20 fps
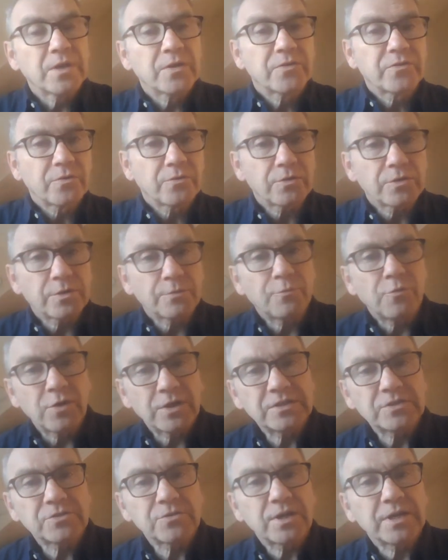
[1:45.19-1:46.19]
So the
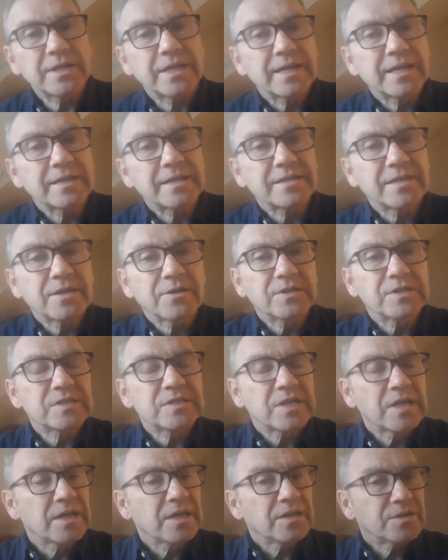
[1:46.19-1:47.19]
point he's trying to get at there
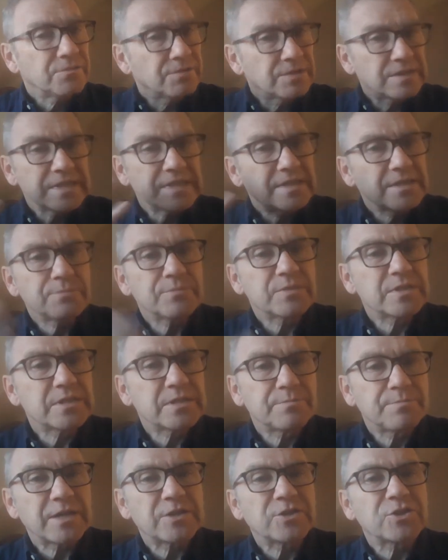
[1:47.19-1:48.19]
is there isn't some
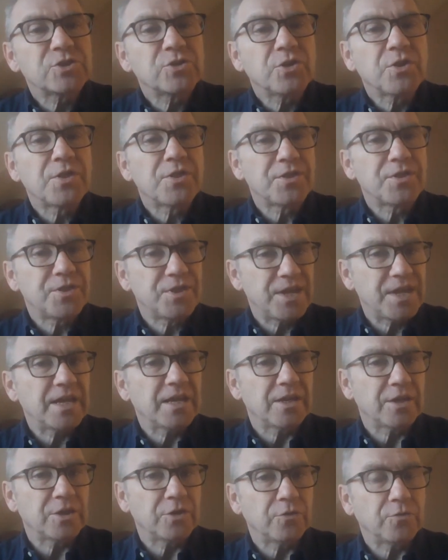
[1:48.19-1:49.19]
special
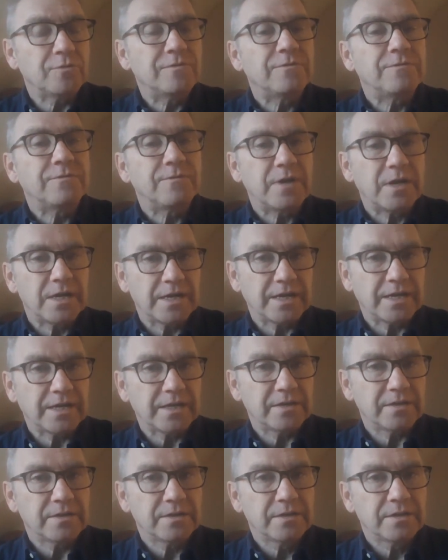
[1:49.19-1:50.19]
thing you
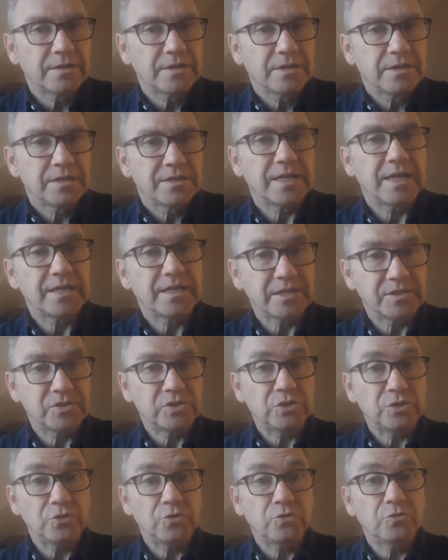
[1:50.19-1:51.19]
find that
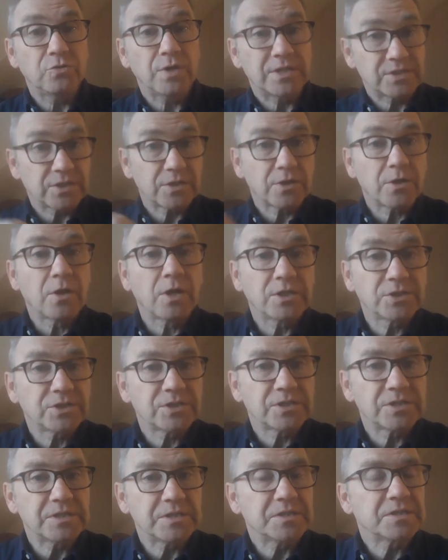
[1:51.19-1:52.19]
is you as a
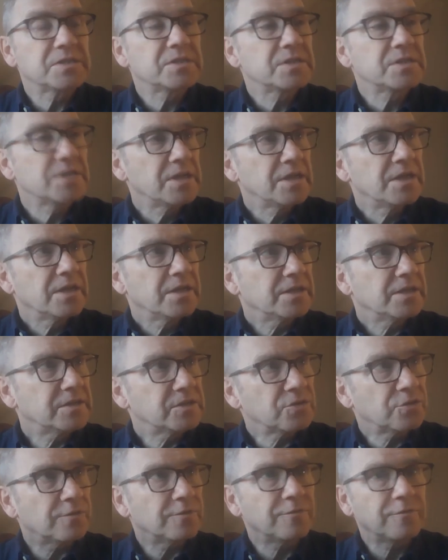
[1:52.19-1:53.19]
consciousness that
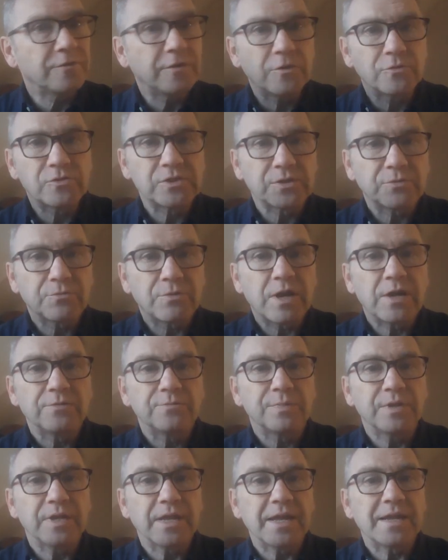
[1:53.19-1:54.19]
sort of floats
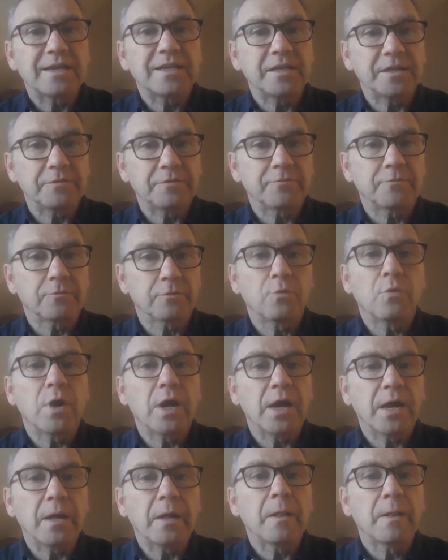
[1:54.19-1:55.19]
around blankly for a
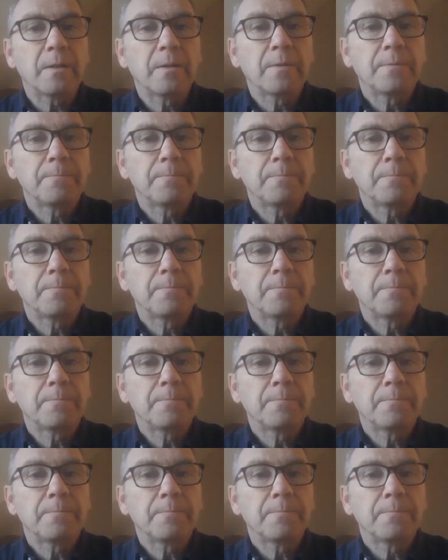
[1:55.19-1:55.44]
while